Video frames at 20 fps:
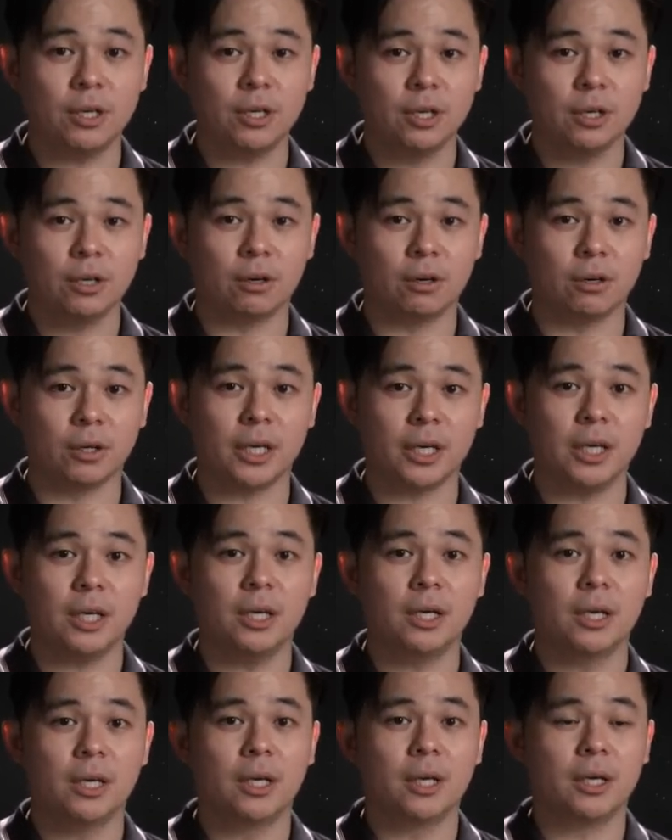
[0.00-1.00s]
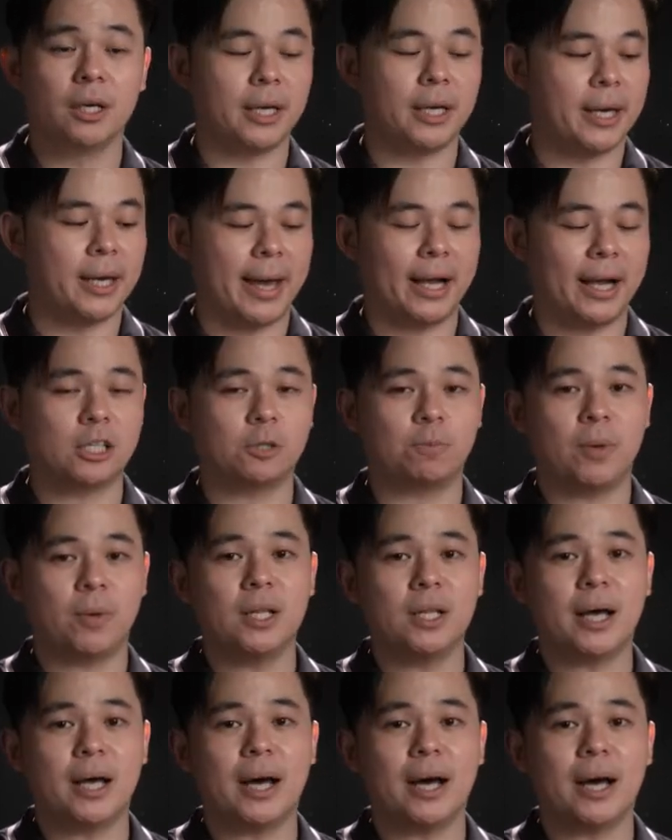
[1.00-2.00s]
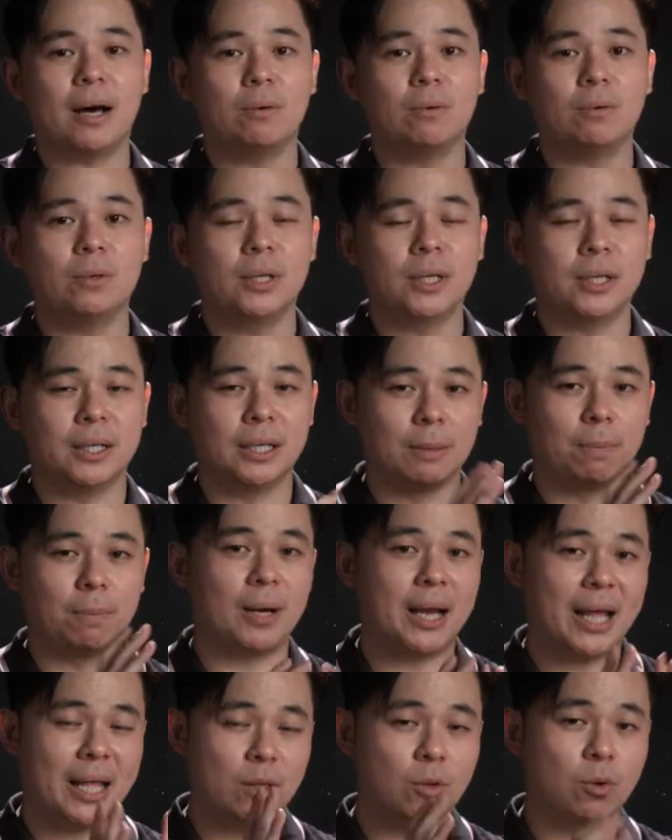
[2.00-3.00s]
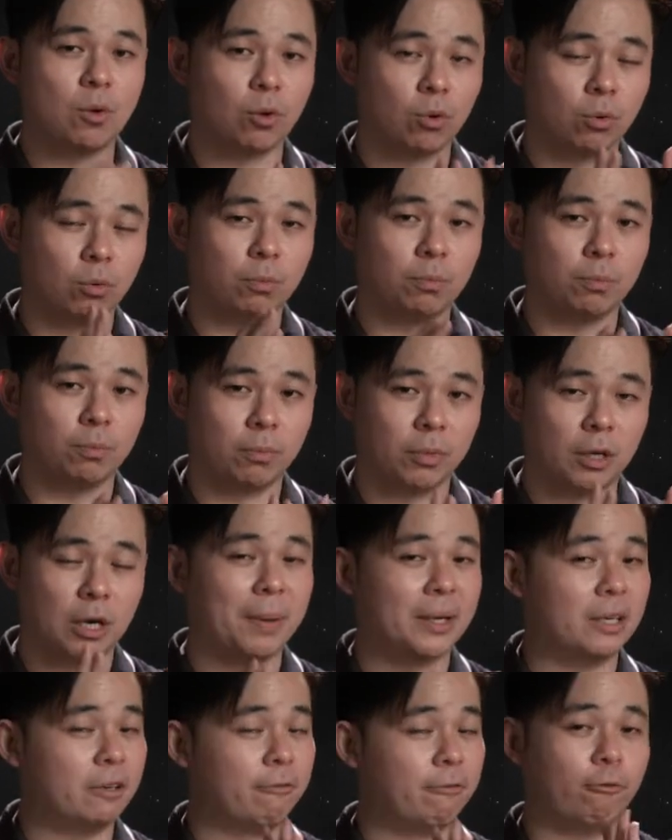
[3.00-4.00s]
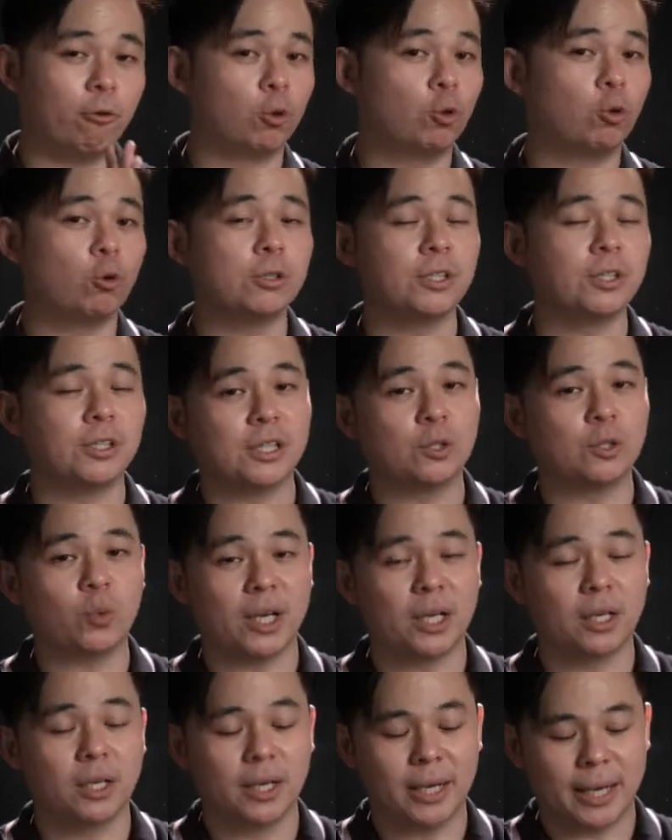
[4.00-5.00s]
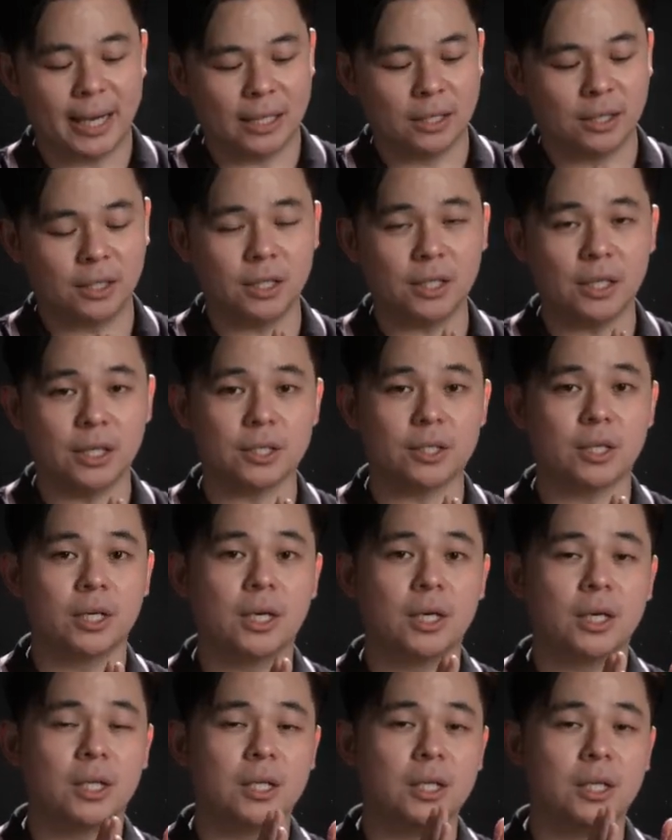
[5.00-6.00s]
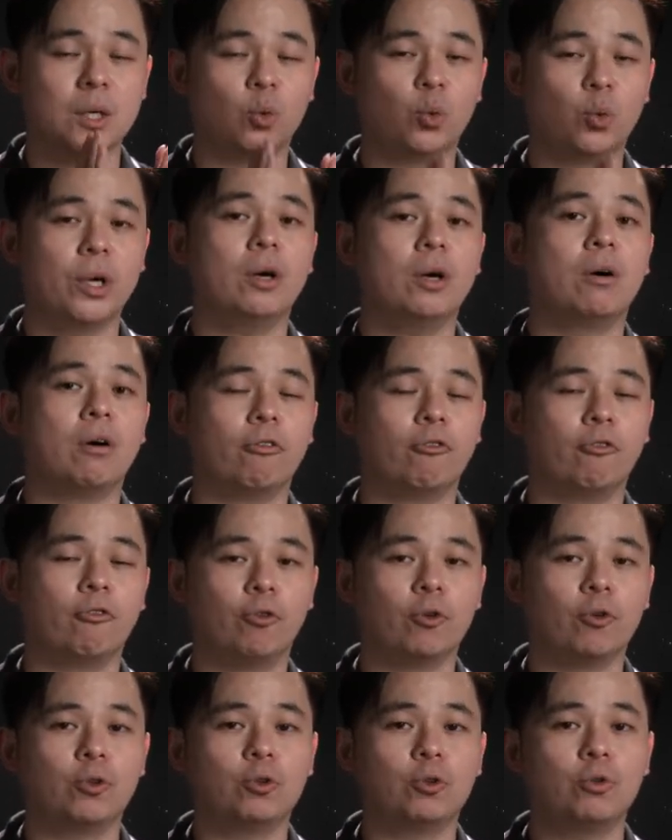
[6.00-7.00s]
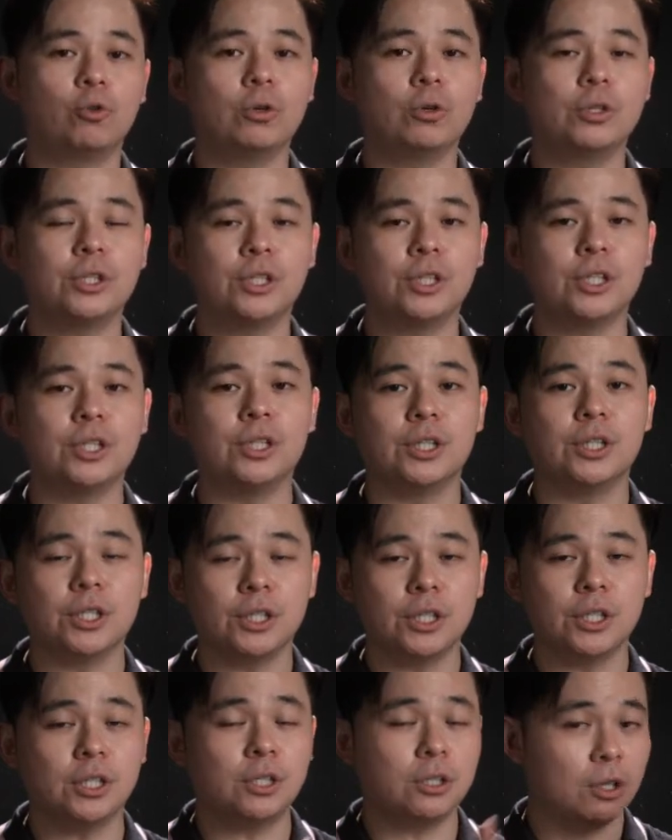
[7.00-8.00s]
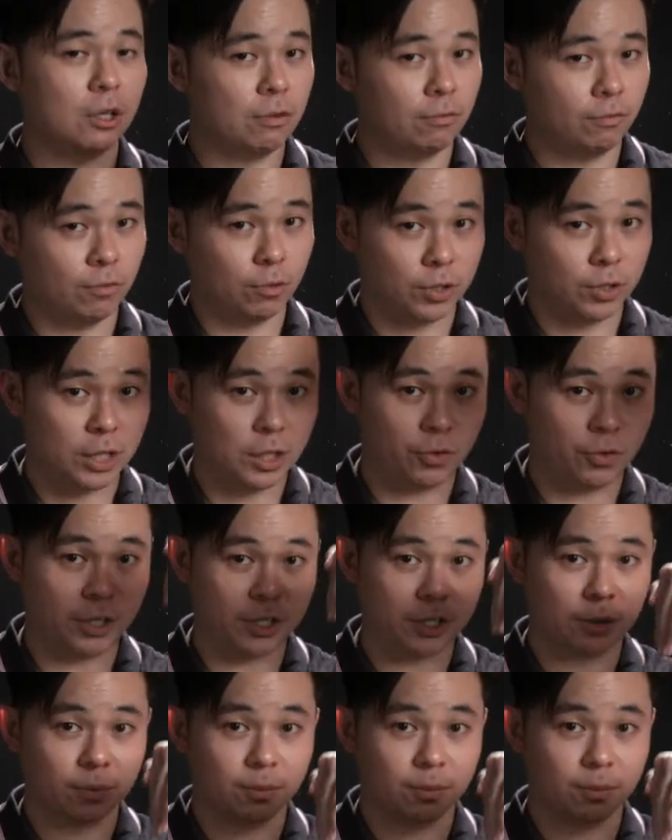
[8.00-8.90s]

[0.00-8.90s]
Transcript: Okay, explain how the plant grow, about the photosynthesis one. Answer is, the rate of photosynthesis will decrease.